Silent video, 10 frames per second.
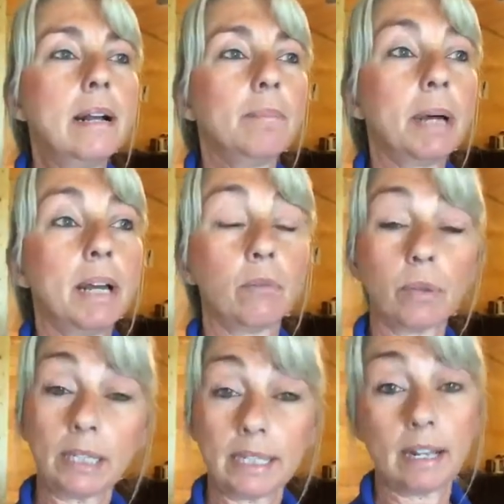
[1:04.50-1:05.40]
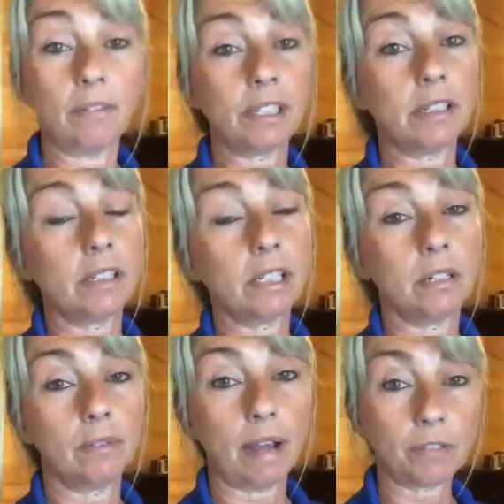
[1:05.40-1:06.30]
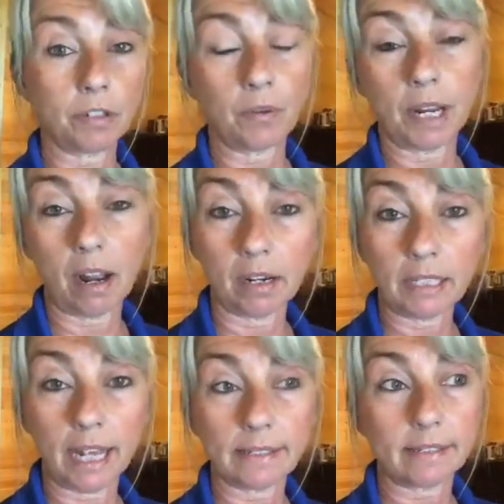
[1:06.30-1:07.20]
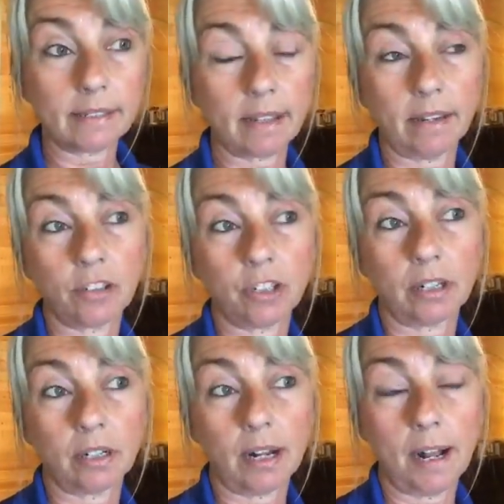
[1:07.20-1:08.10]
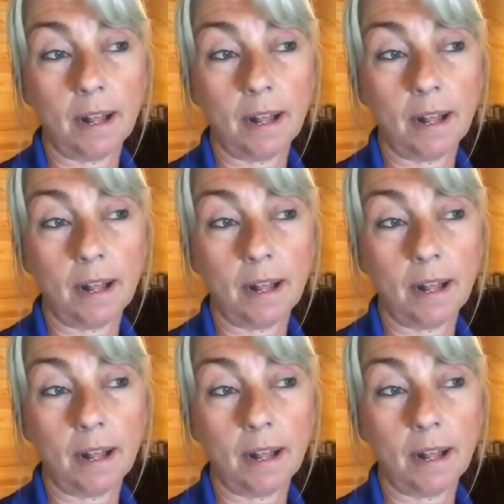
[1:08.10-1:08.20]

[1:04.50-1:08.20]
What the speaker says: but really delved into, after doing our classes last year,